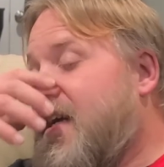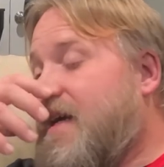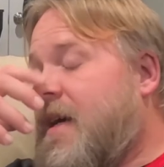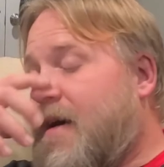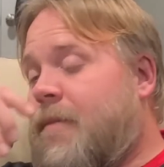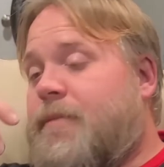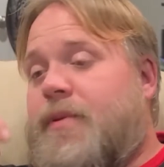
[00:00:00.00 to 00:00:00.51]

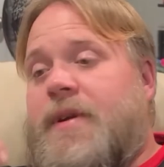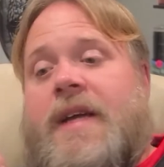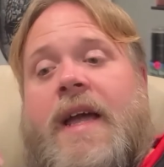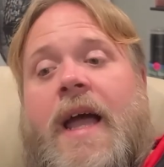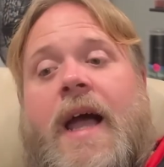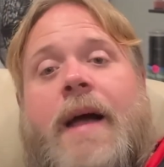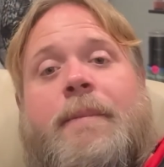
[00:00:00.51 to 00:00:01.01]
I'm pretty
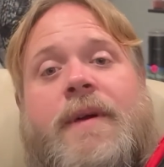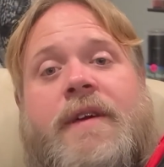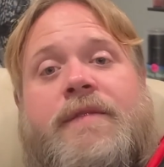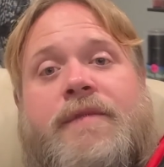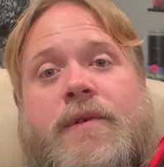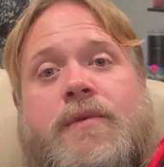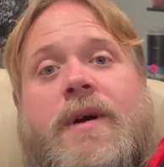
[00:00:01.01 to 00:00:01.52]
happy
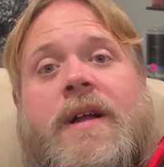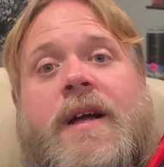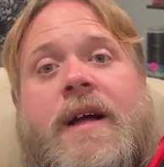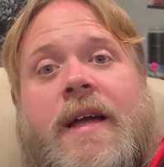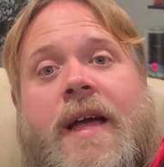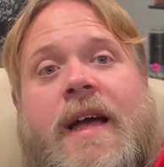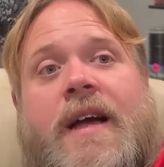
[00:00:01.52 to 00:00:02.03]
for what
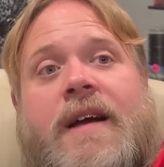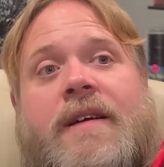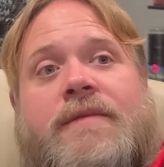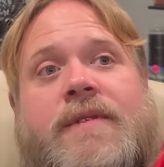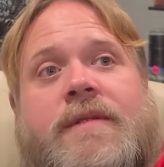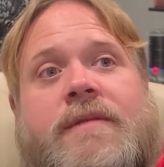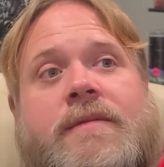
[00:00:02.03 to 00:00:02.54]
I
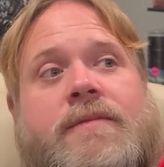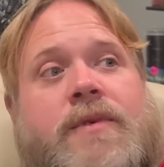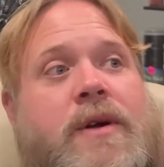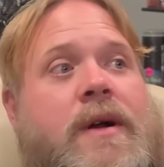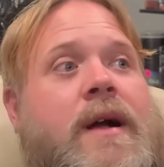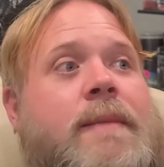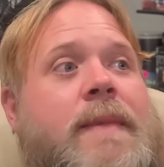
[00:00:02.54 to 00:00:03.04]
have and
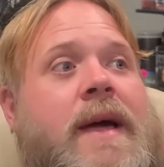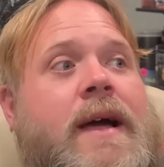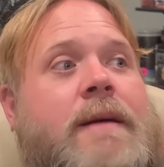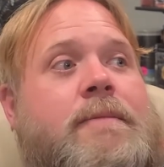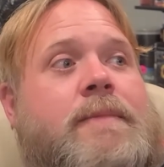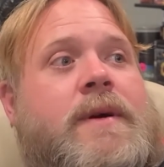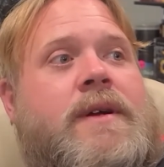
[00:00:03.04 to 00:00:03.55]
where I'm
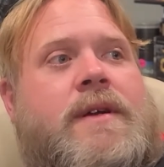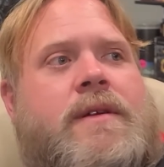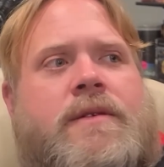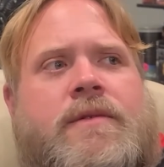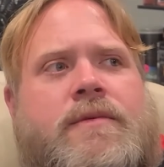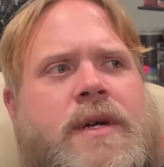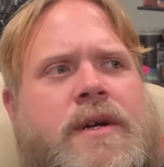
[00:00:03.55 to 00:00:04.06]
at. But,
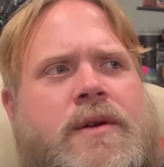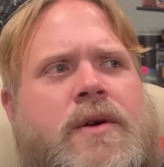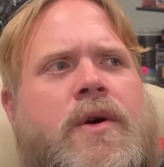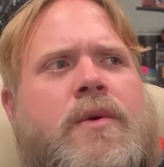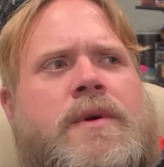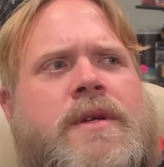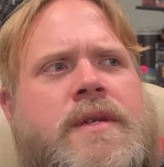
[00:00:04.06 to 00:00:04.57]
we can
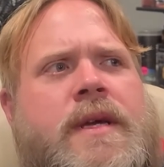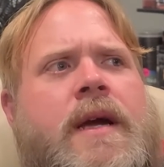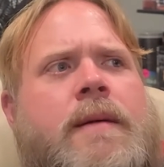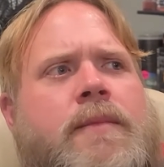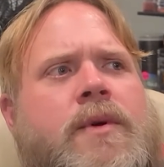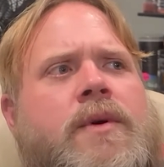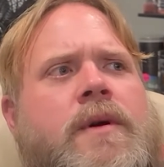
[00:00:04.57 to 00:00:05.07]
always
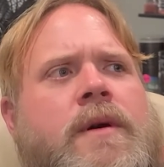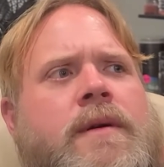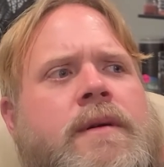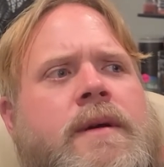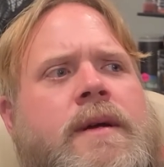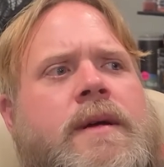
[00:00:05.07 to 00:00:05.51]
get more.